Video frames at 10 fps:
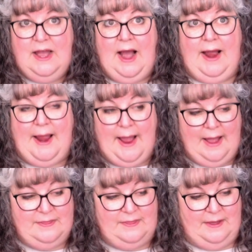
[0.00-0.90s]
I
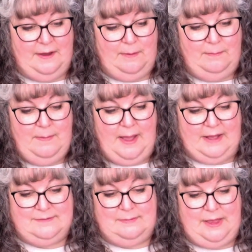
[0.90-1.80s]
had them
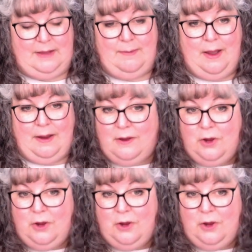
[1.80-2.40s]
as like my